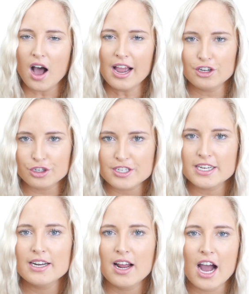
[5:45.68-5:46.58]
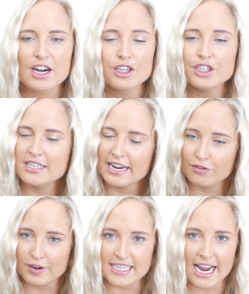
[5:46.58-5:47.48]
I use it. I don't use it
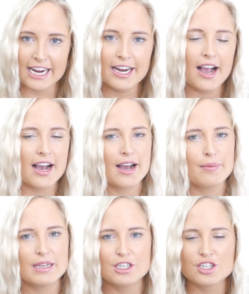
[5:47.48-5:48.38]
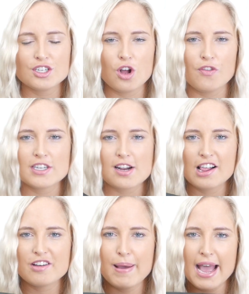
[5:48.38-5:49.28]
every day. Um, it's just not the
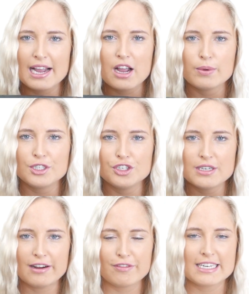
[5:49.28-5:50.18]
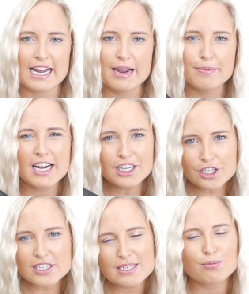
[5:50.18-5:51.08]
style of bag I would use every day, but I
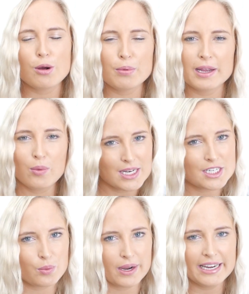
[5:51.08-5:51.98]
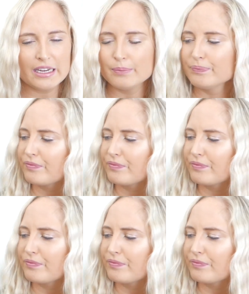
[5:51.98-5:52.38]
use this probably once a week.